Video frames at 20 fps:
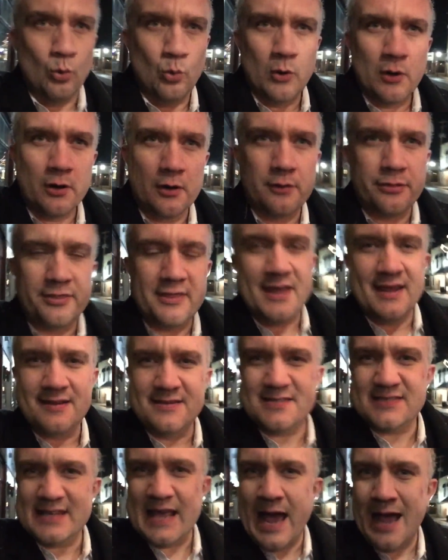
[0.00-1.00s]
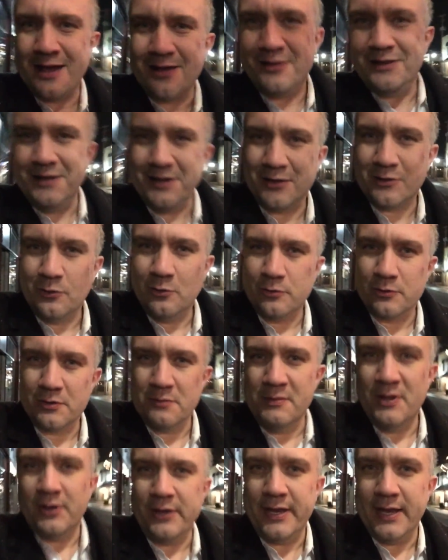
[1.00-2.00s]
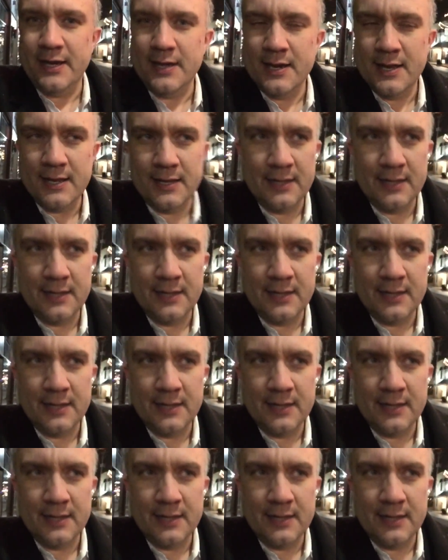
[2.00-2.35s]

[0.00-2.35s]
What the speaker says: worth exactly $250,000?